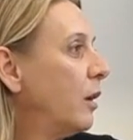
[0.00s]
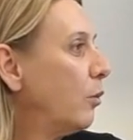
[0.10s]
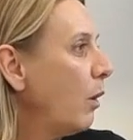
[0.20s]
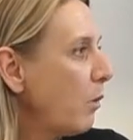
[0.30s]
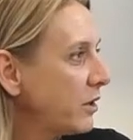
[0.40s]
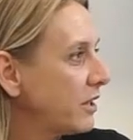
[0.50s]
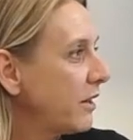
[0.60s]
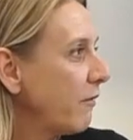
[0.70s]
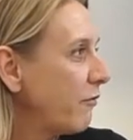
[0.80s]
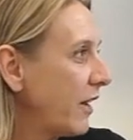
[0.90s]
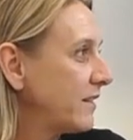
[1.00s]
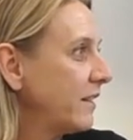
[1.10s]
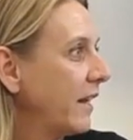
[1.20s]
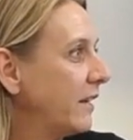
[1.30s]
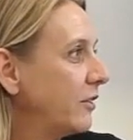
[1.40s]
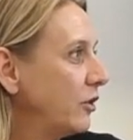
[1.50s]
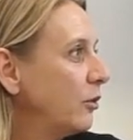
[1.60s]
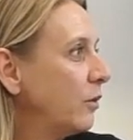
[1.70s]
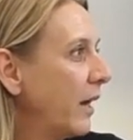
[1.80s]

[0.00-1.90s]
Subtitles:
what was it that fascinated you,